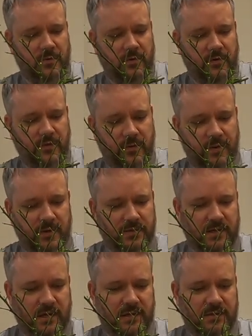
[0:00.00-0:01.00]
more of the
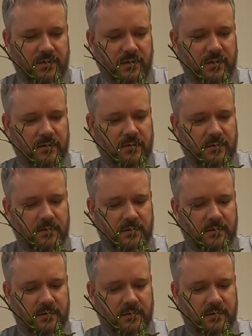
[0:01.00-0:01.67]
bonsai soil